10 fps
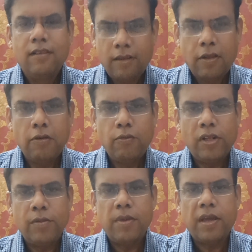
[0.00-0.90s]
Hello and
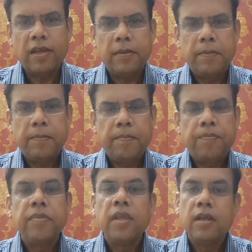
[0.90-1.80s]
welcome back.
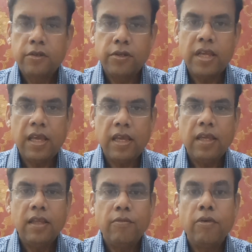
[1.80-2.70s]
Today
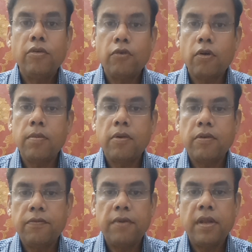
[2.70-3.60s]
we're going to talk about
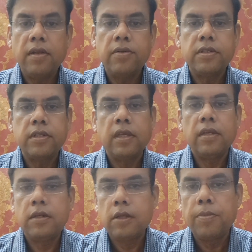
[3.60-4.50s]
a very
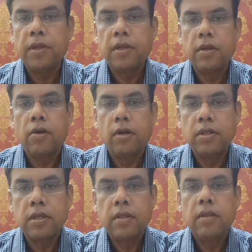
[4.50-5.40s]
interesting topic
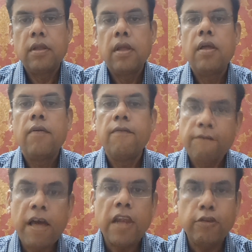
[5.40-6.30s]
called
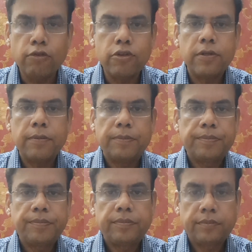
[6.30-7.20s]
values.
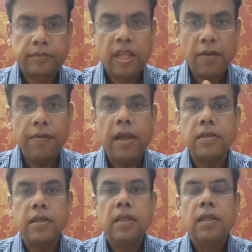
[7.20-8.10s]
In
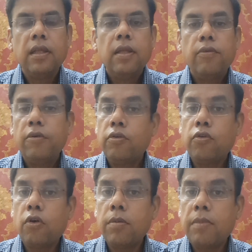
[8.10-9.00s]
fact, we're going to
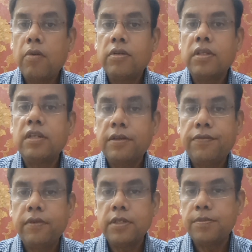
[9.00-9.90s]
talk about the
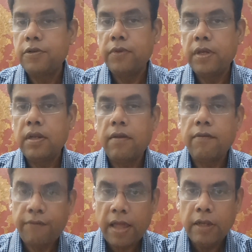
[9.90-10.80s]
difference between
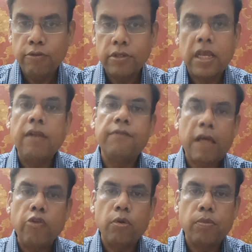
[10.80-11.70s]
values and
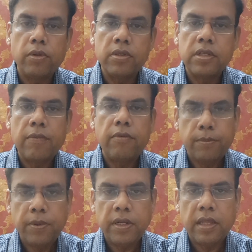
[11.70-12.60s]
valuables. I will
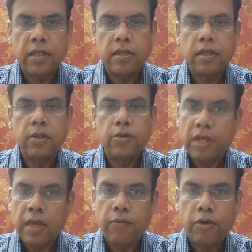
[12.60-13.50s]
repeat that.
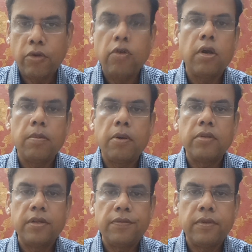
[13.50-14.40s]
Today we're going to talk about
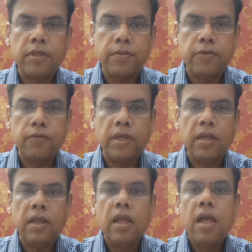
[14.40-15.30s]
the difference
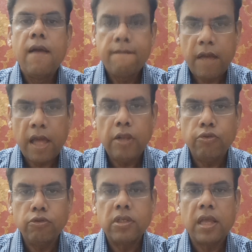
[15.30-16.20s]
between
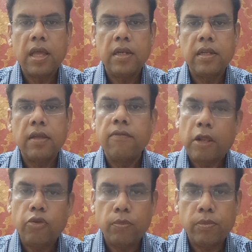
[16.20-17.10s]
values and
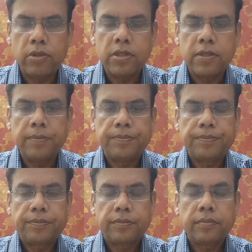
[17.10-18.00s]
valuables.
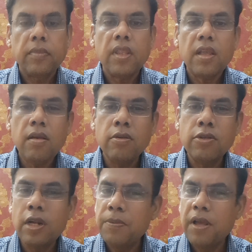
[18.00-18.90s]

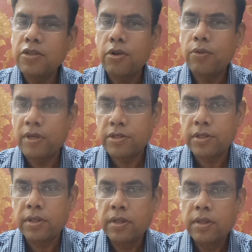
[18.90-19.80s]
So let me ask you a
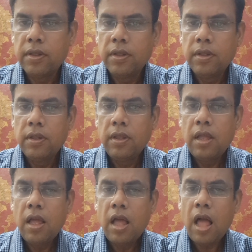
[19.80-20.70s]
question.
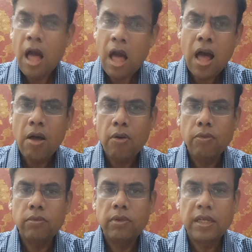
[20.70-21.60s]
How
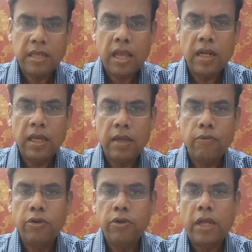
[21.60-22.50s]
exactly
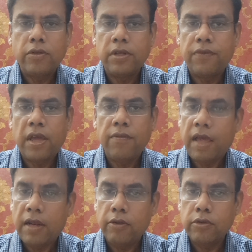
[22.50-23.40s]
would you like to define
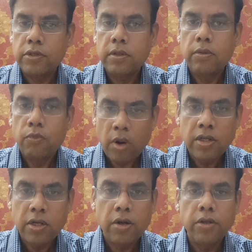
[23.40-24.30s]
values? What,
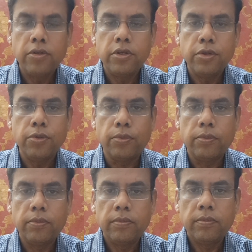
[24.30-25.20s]
according to you,
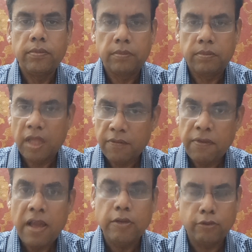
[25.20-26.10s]
are
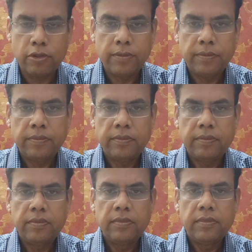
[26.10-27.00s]
values?
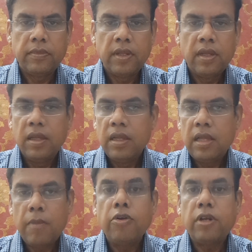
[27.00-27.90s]

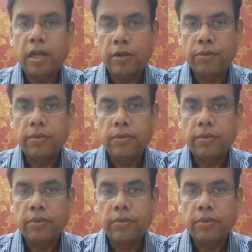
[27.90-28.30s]
I'm going to tell you.